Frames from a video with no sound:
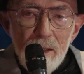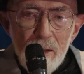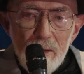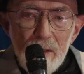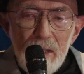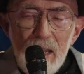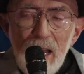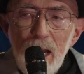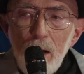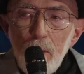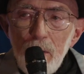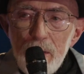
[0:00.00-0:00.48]

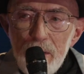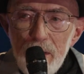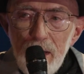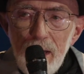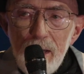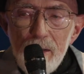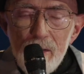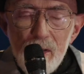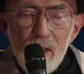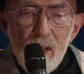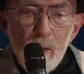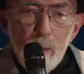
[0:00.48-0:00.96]

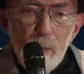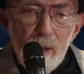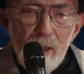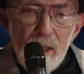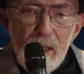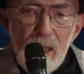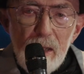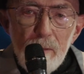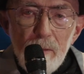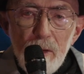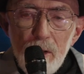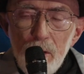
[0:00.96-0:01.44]
nowadays it's
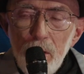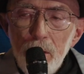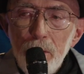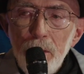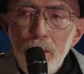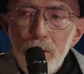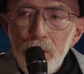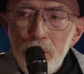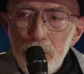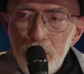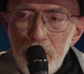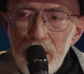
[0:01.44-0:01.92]
believed there are
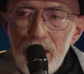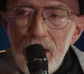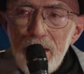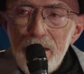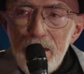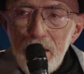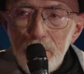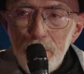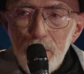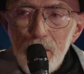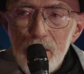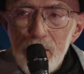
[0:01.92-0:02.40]
3
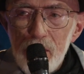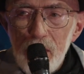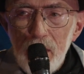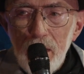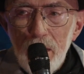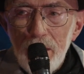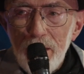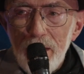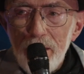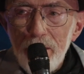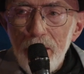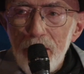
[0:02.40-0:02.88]
different
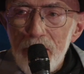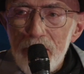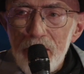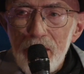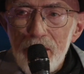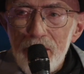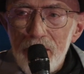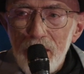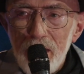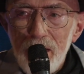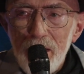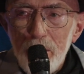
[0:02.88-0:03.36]
singularities
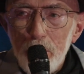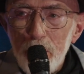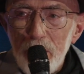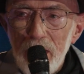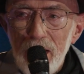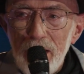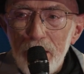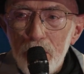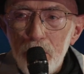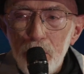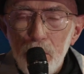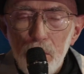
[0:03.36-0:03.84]
inside a
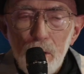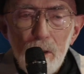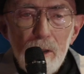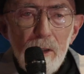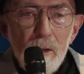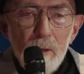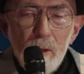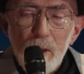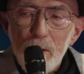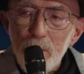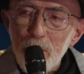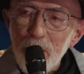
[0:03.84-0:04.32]
black hole.
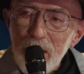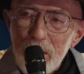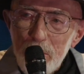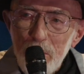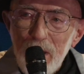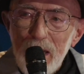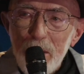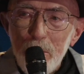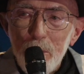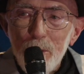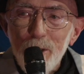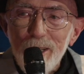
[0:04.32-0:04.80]
You can read
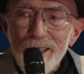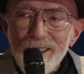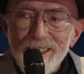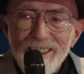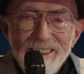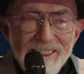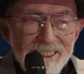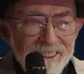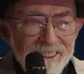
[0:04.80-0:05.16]
my book,